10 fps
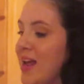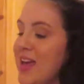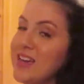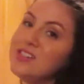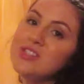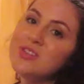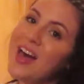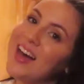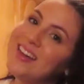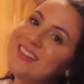and do
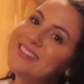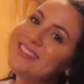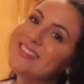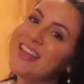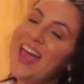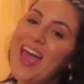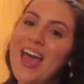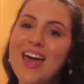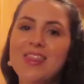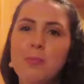that.
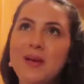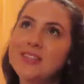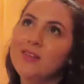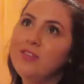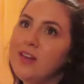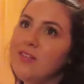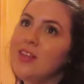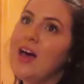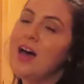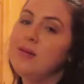And the pizza flavor
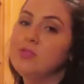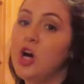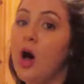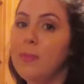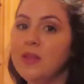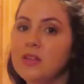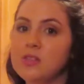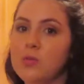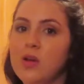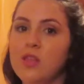that I'm topping
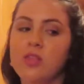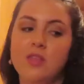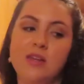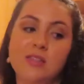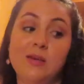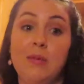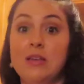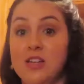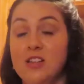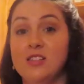this with, that didn't
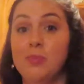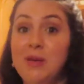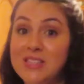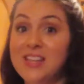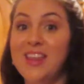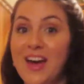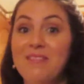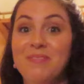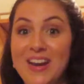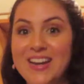make sense. The pizza that
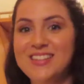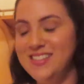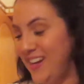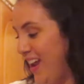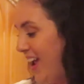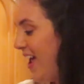I'm making today